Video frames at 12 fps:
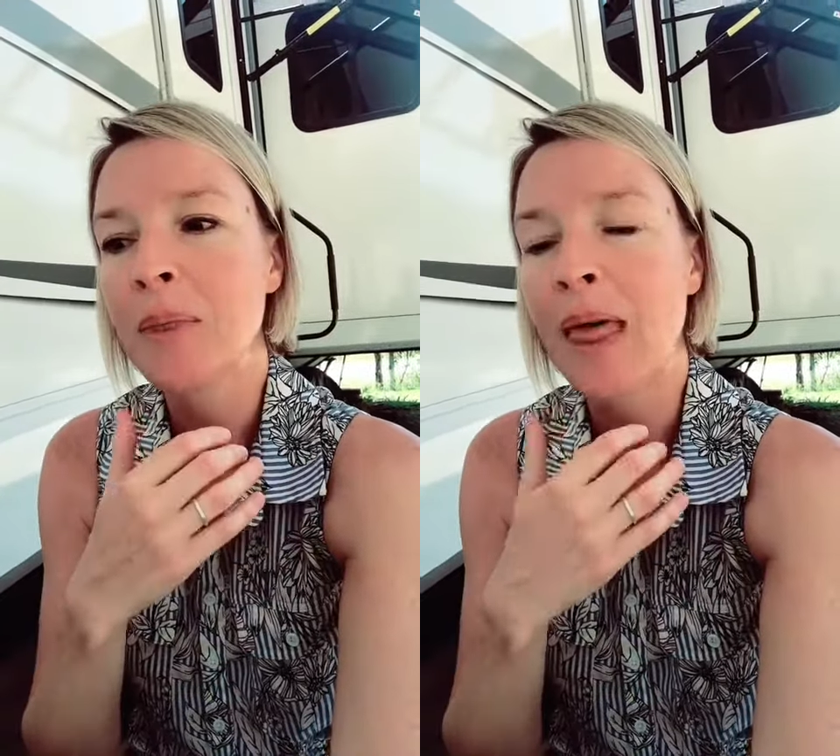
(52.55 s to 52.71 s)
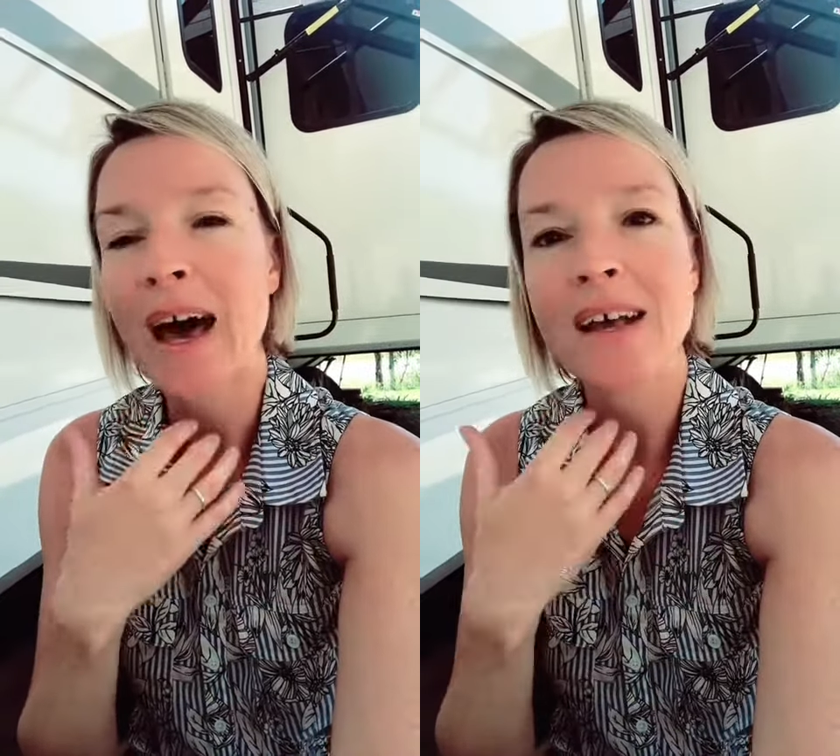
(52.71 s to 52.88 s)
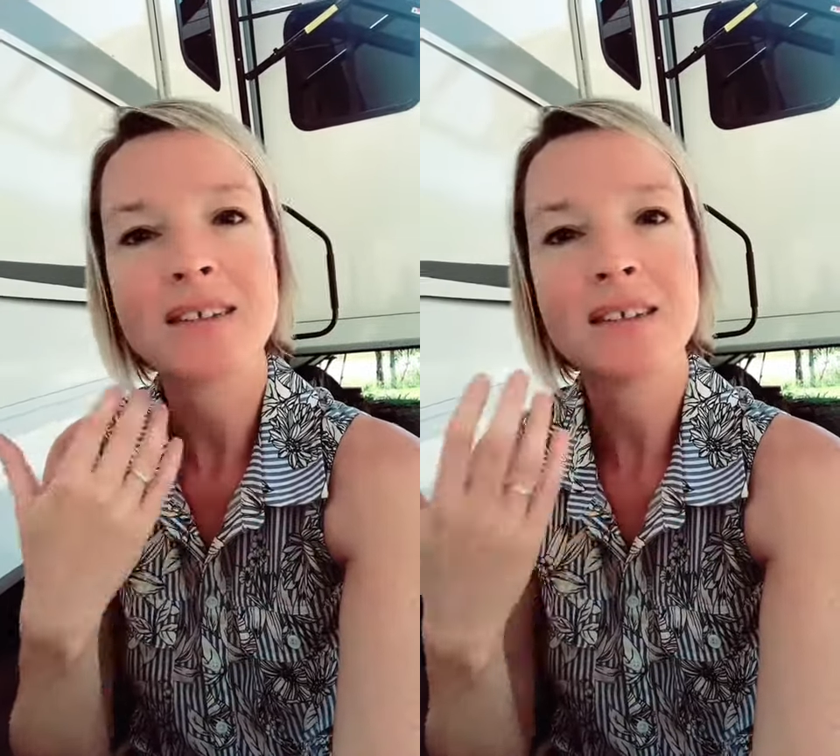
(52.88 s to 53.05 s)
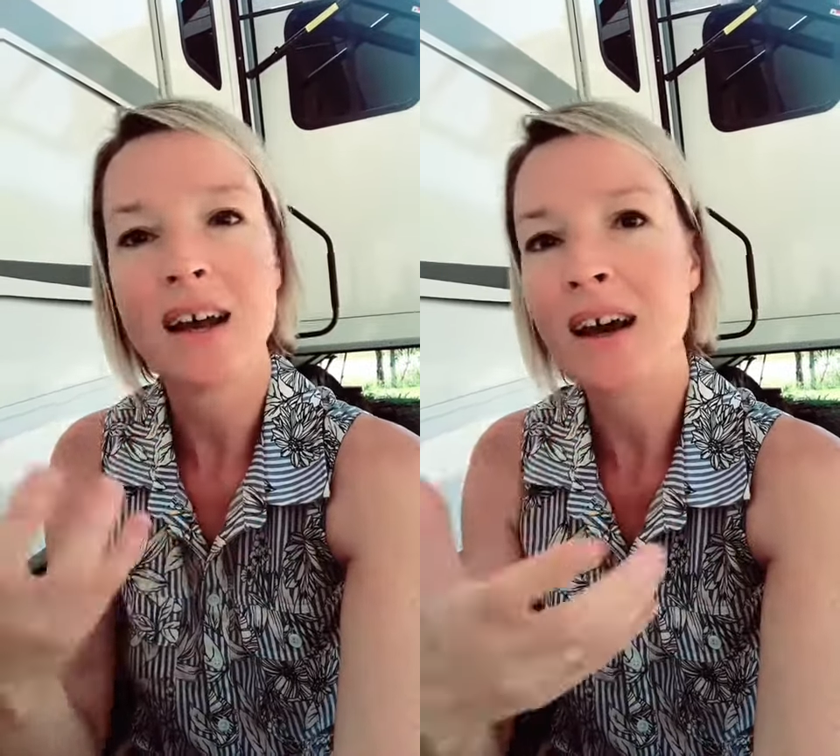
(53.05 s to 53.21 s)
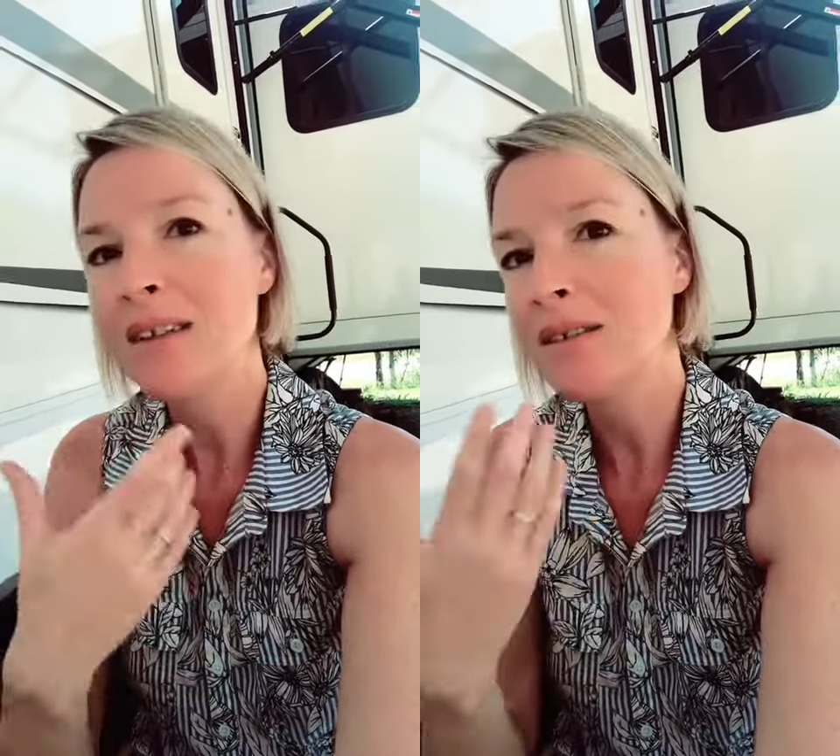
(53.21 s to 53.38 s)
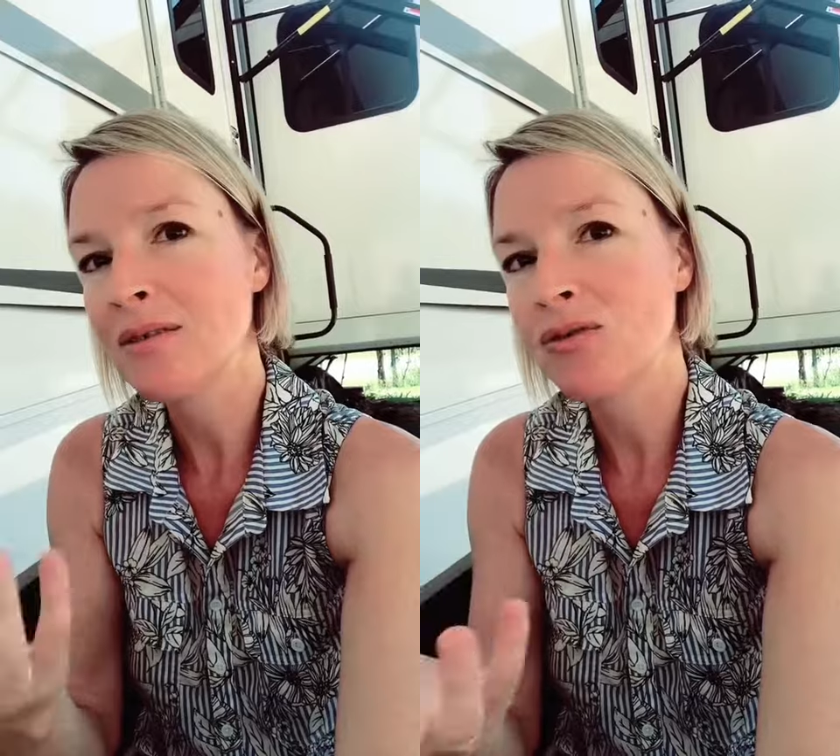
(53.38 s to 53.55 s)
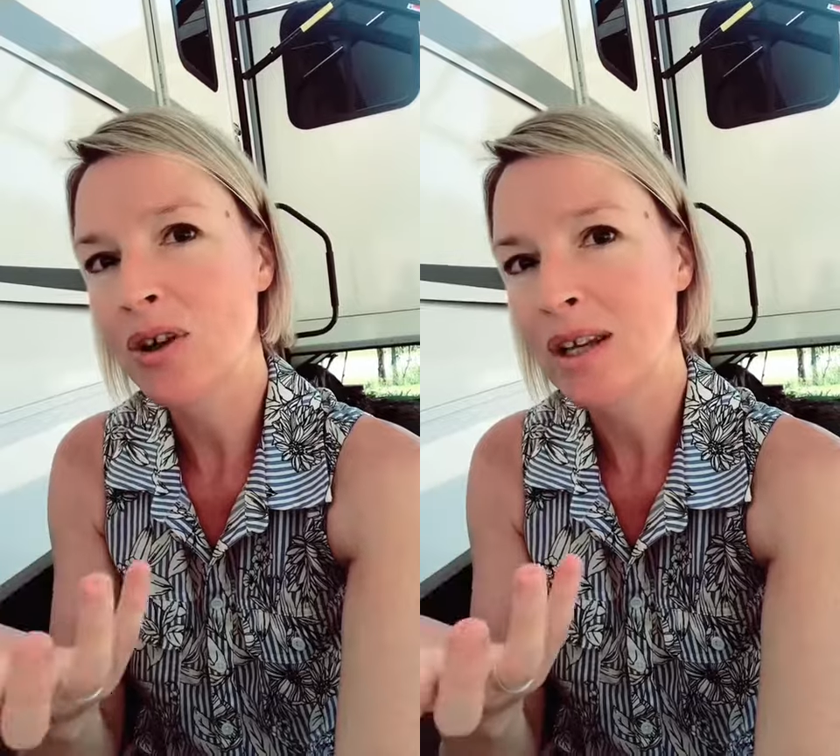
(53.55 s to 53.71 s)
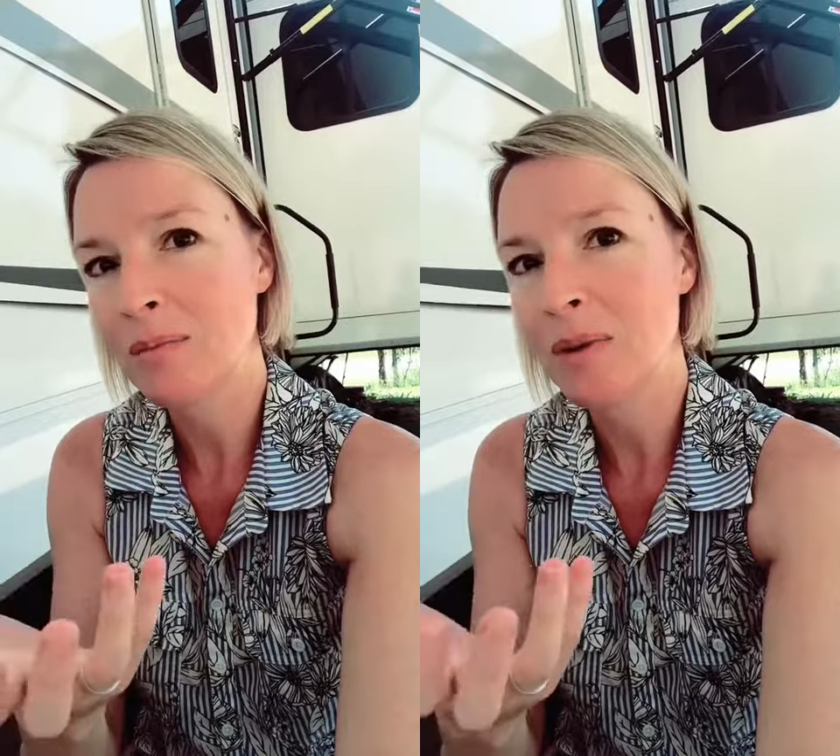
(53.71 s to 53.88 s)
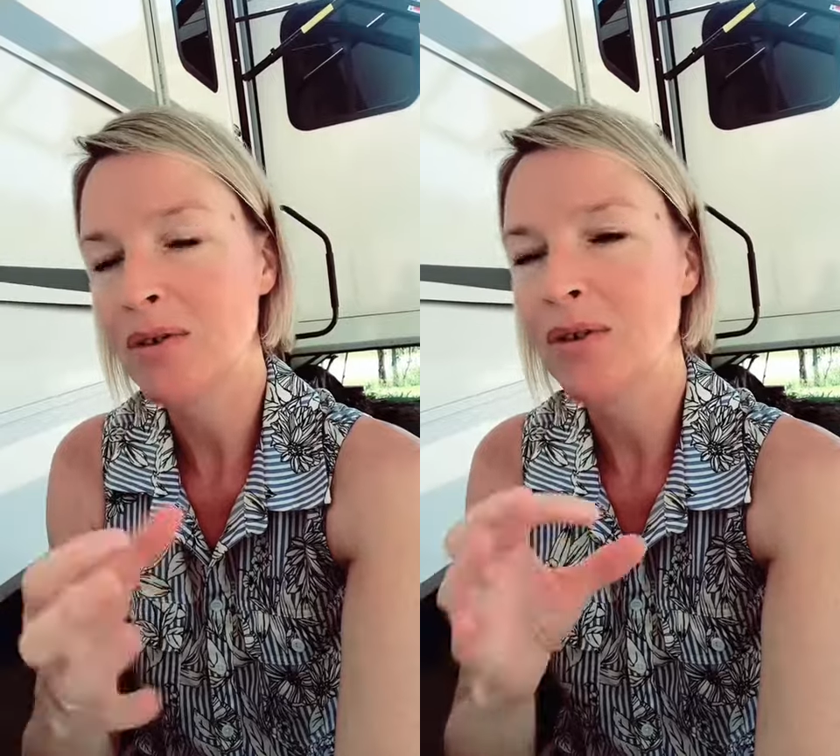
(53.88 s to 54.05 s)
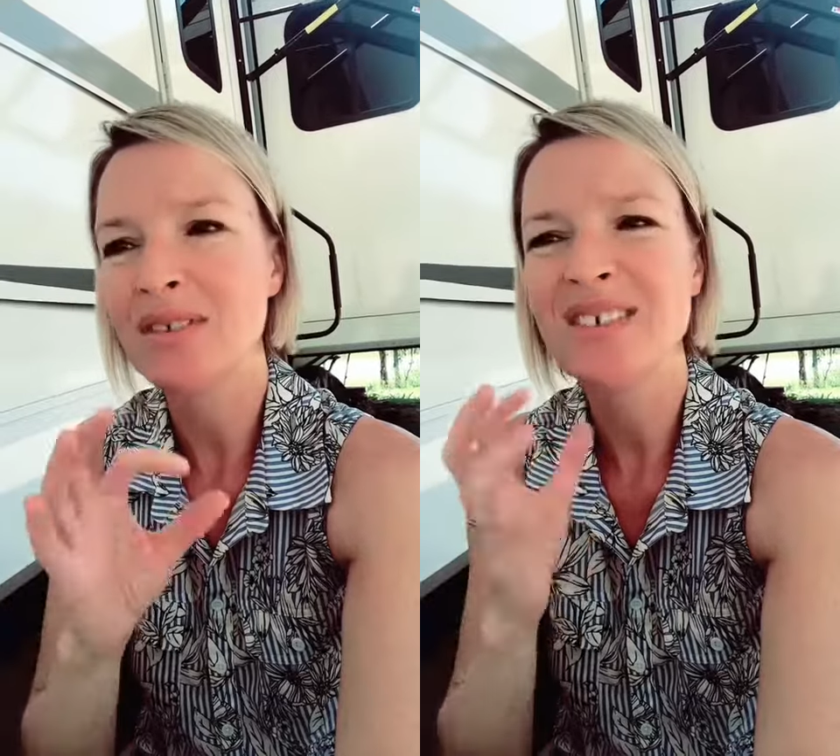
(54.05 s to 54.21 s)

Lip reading: has tons of trace minerals,